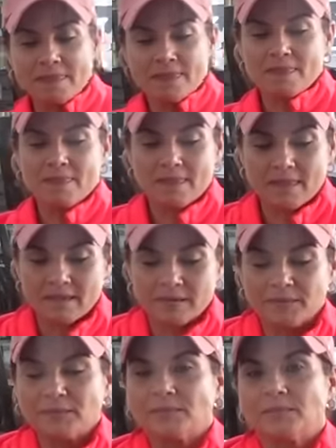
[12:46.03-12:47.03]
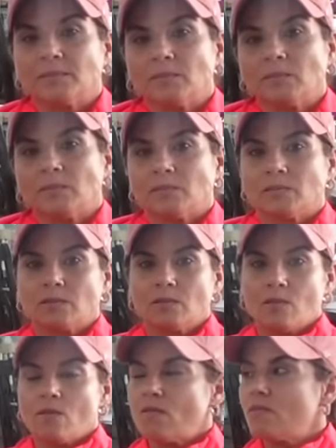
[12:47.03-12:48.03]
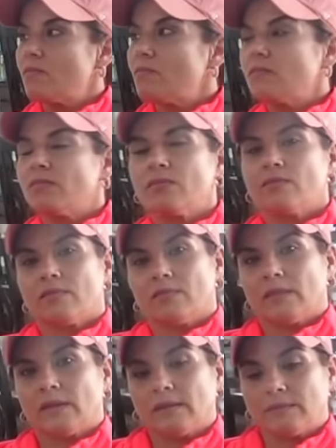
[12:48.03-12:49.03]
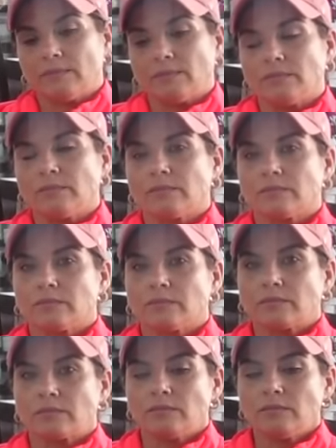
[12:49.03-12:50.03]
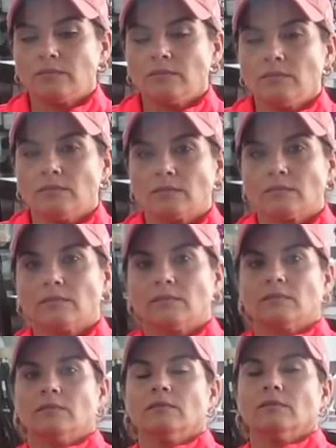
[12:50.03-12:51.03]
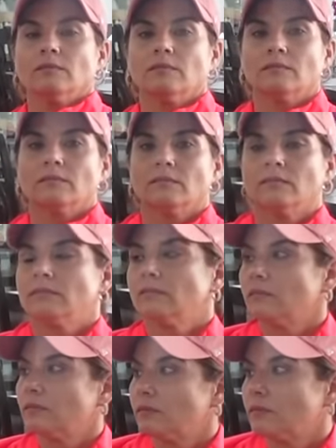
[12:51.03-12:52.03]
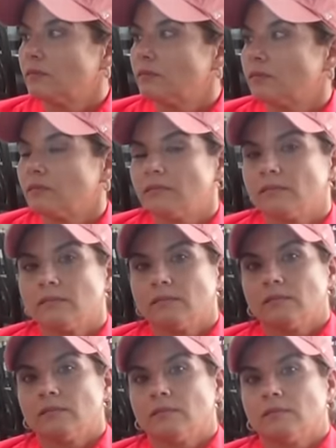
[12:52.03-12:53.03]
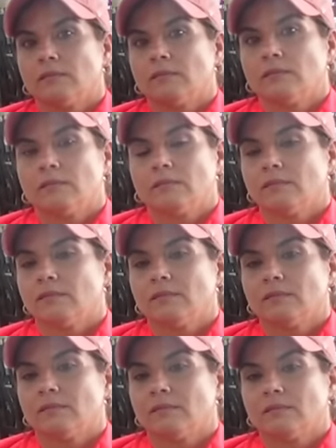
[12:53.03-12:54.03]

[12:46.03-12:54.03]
[no speech]